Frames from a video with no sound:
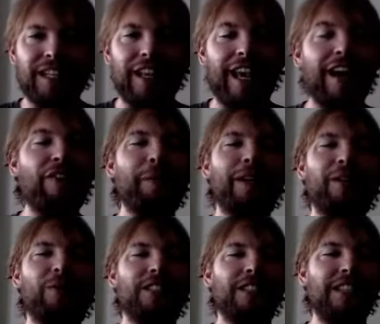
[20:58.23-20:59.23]
Everybody
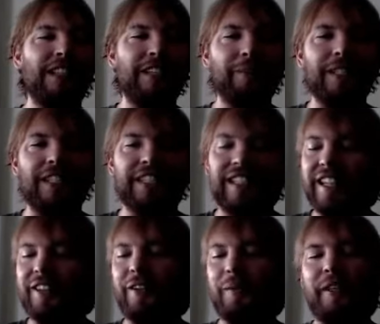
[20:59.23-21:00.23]
wants Ethereum to
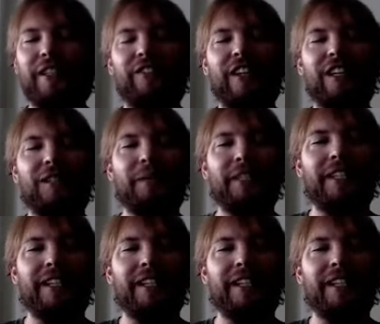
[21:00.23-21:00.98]
continue to be developed,